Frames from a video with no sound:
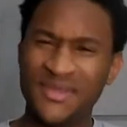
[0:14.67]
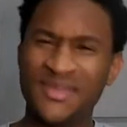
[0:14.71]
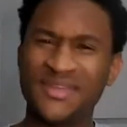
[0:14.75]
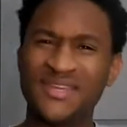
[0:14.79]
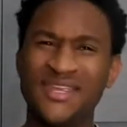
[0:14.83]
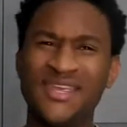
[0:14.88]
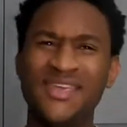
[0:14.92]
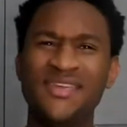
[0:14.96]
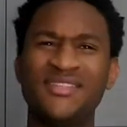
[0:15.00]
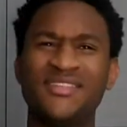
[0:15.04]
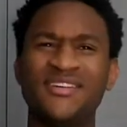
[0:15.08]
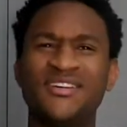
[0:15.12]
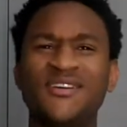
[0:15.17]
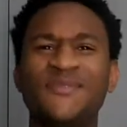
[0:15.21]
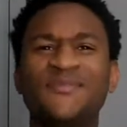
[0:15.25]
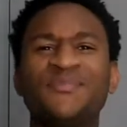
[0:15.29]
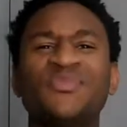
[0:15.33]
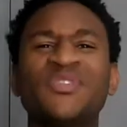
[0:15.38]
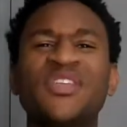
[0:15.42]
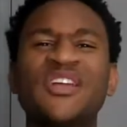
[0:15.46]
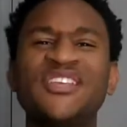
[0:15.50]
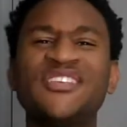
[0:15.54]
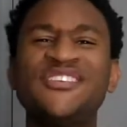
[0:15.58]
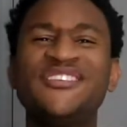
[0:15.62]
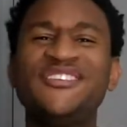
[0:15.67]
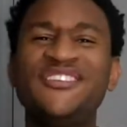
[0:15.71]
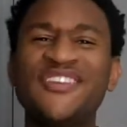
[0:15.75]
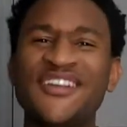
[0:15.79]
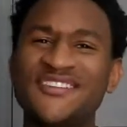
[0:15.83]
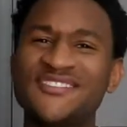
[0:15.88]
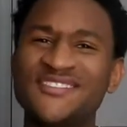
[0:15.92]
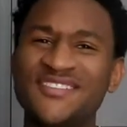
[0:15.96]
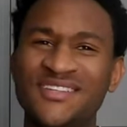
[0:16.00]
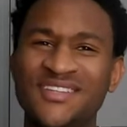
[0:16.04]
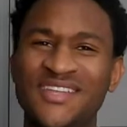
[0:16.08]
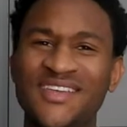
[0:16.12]
either
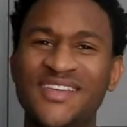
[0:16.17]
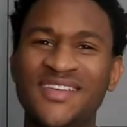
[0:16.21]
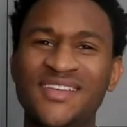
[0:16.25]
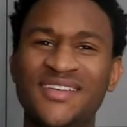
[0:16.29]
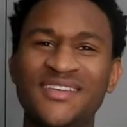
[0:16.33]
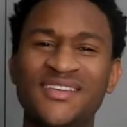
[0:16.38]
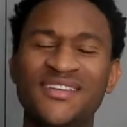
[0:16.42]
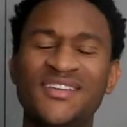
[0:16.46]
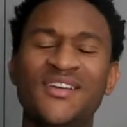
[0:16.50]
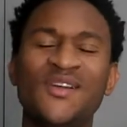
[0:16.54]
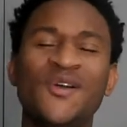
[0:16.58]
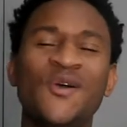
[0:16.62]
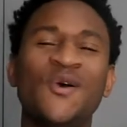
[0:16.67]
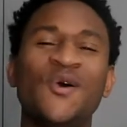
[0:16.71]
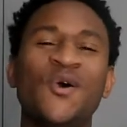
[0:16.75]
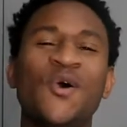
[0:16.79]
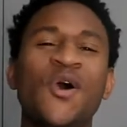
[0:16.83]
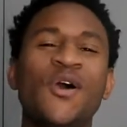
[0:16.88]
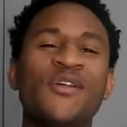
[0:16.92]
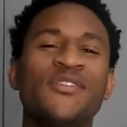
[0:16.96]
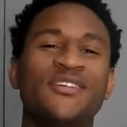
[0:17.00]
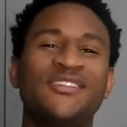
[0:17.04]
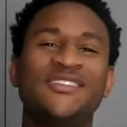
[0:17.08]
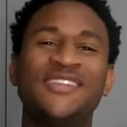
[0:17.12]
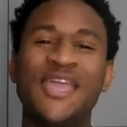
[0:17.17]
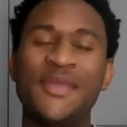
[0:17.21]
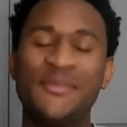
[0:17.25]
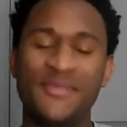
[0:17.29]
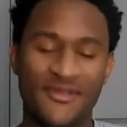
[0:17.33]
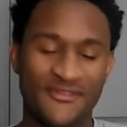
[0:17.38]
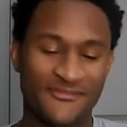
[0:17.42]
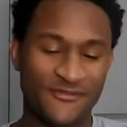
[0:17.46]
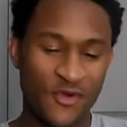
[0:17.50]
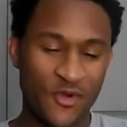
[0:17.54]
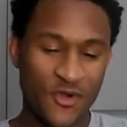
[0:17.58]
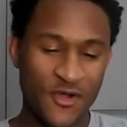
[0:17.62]
yesterday or the day
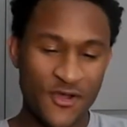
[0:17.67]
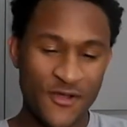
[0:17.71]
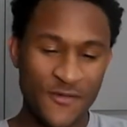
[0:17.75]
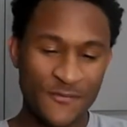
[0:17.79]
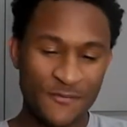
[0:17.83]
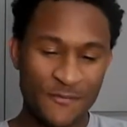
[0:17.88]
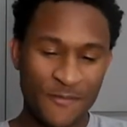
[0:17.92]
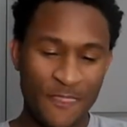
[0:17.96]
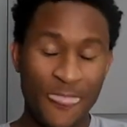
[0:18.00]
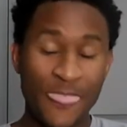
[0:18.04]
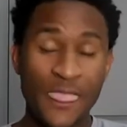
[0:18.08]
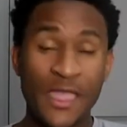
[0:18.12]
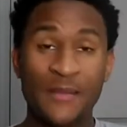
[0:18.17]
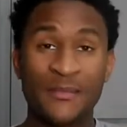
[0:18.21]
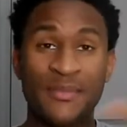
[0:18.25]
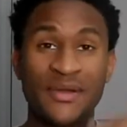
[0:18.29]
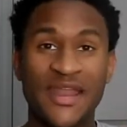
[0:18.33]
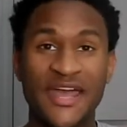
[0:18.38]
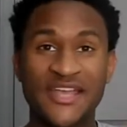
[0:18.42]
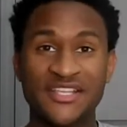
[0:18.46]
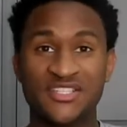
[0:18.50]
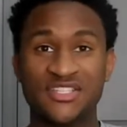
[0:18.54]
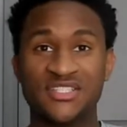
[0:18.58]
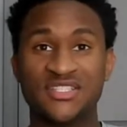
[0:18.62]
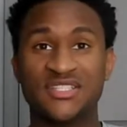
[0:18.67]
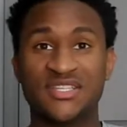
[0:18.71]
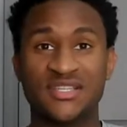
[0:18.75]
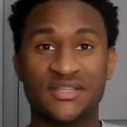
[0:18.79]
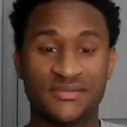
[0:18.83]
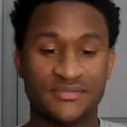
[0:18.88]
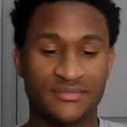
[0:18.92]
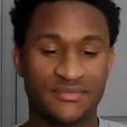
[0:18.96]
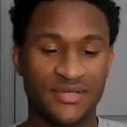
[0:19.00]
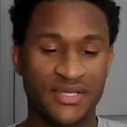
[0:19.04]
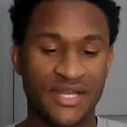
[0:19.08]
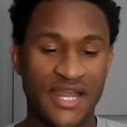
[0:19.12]
before, but I just
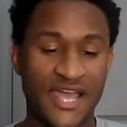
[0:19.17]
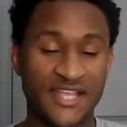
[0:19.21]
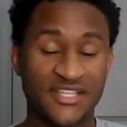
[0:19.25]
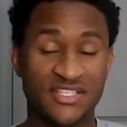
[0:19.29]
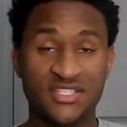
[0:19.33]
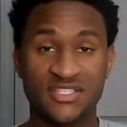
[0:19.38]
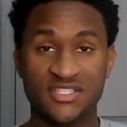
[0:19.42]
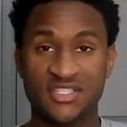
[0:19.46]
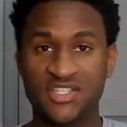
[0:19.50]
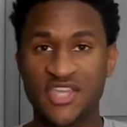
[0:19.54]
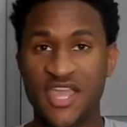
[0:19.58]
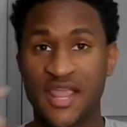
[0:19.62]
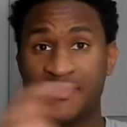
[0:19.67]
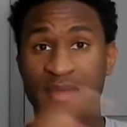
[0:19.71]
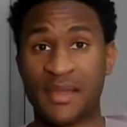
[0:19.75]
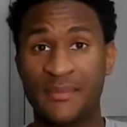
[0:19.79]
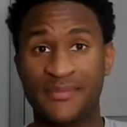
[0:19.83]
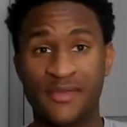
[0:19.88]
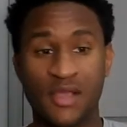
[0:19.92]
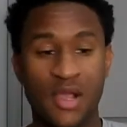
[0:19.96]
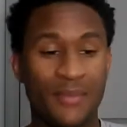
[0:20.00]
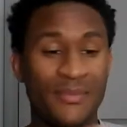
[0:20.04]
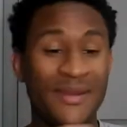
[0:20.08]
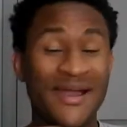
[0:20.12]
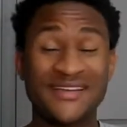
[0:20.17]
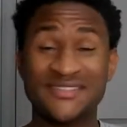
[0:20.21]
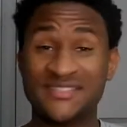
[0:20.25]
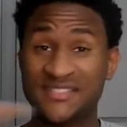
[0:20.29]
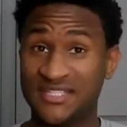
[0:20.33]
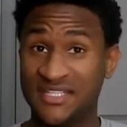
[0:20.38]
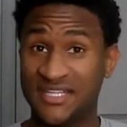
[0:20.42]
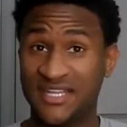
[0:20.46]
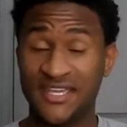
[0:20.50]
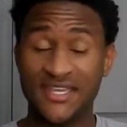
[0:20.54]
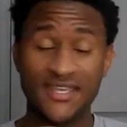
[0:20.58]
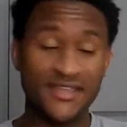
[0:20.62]
checked my PO box
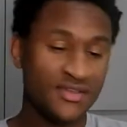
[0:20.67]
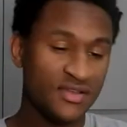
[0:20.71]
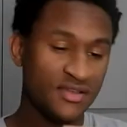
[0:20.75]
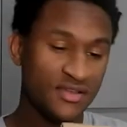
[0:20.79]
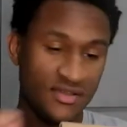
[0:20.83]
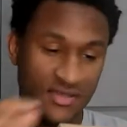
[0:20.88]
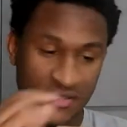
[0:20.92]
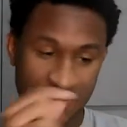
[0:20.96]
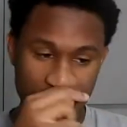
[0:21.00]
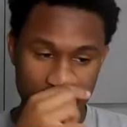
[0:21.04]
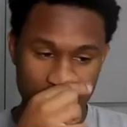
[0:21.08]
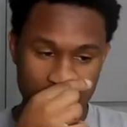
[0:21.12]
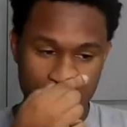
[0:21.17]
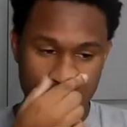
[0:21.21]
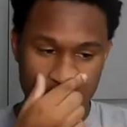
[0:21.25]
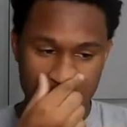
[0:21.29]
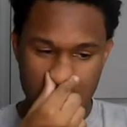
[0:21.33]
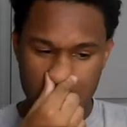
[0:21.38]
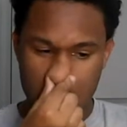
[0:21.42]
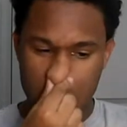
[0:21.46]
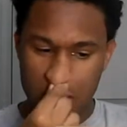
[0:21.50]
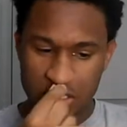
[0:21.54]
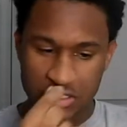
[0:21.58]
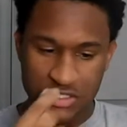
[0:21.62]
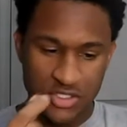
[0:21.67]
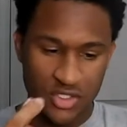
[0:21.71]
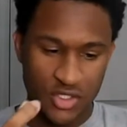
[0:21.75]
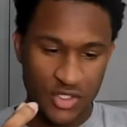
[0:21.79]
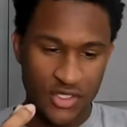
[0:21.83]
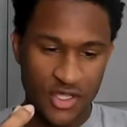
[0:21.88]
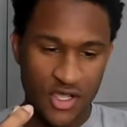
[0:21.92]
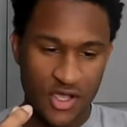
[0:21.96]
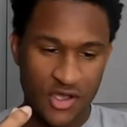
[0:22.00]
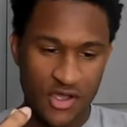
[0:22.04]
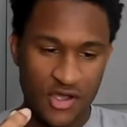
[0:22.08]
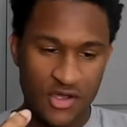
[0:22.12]
today. So
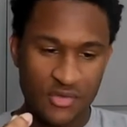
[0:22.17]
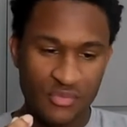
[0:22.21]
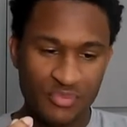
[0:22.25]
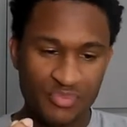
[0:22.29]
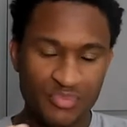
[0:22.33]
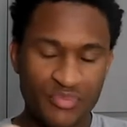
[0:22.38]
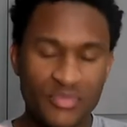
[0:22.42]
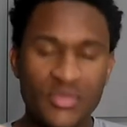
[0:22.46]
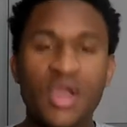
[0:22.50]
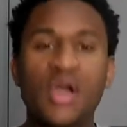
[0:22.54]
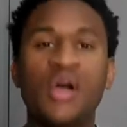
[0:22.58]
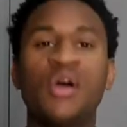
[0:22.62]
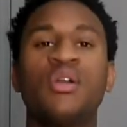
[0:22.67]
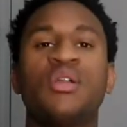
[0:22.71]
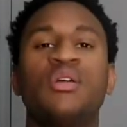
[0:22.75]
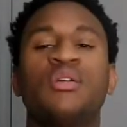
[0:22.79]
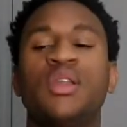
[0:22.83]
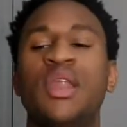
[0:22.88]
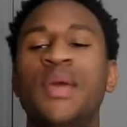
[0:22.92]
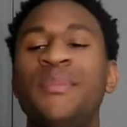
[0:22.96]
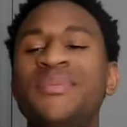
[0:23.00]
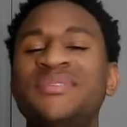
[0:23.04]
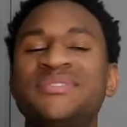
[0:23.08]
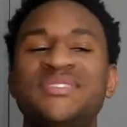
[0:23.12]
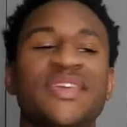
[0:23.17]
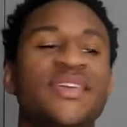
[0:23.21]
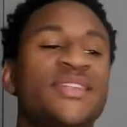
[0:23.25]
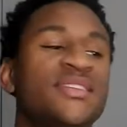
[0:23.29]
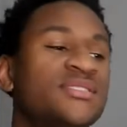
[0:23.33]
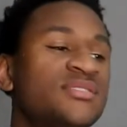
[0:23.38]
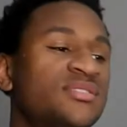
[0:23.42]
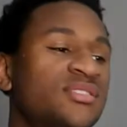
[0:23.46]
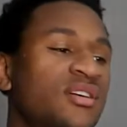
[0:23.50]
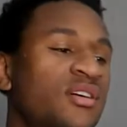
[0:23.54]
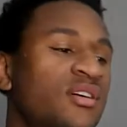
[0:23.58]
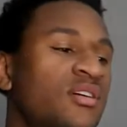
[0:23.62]
y'all, hold on, let me say
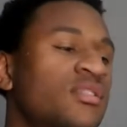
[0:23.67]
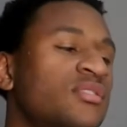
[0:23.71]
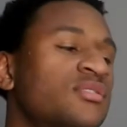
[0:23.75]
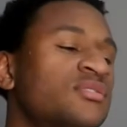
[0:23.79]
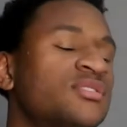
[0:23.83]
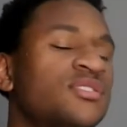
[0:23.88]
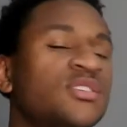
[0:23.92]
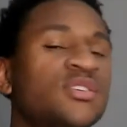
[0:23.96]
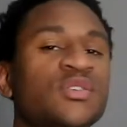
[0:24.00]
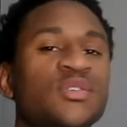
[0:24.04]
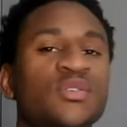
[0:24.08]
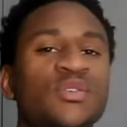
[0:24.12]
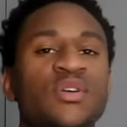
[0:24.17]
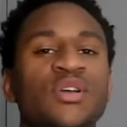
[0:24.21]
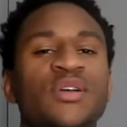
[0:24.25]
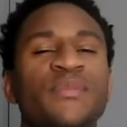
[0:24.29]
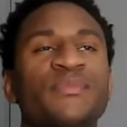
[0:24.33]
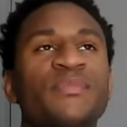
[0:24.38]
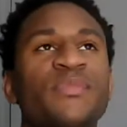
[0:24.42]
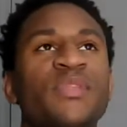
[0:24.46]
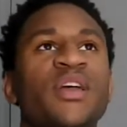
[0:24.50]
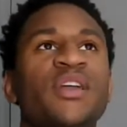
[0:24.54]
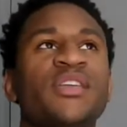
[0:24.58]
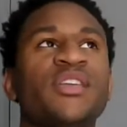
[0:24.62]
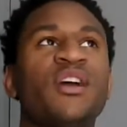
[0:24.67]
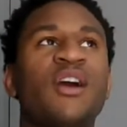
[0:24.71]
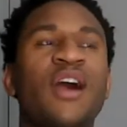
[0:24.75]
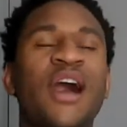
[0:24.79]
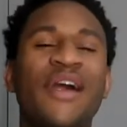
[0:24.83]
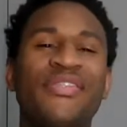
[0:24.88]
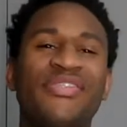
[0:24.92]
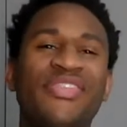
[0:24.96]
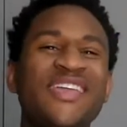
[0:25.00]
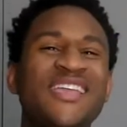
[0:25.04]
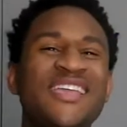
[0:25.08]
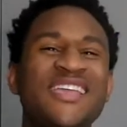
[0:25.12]
this, y'all. So, y'all,
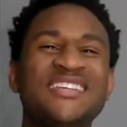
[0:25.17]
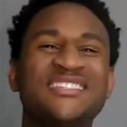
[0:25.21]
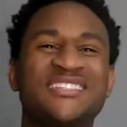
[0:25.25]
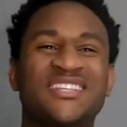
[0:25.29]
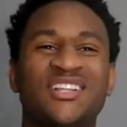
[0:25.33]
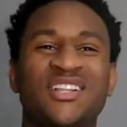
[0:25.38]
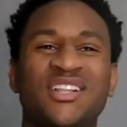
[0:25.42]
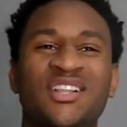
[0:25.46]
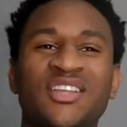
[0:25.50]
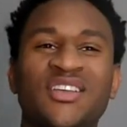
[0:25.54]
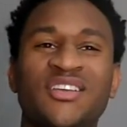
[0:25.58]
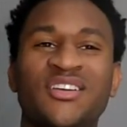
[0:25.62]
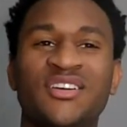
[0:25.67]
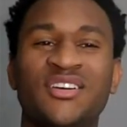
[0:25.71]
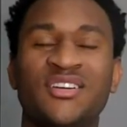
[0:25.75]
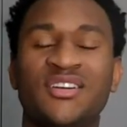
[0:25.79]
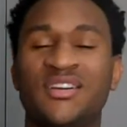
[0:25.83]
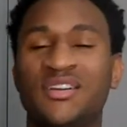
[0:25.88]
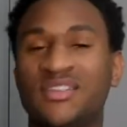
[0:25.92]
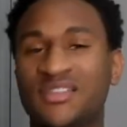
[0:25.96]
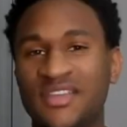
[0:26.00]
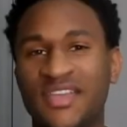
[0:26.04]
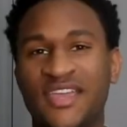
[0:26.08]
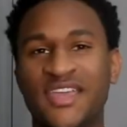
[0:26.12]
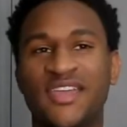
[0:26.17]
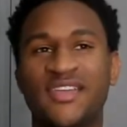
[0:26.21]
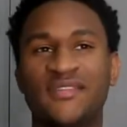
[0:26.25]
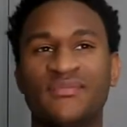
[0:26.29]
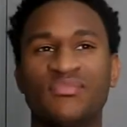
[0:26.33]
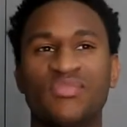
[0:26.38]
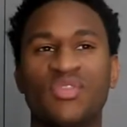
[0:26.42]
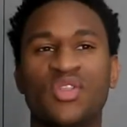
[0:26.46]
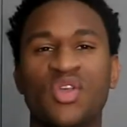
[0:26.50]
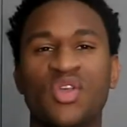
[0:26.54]
I think it's clear that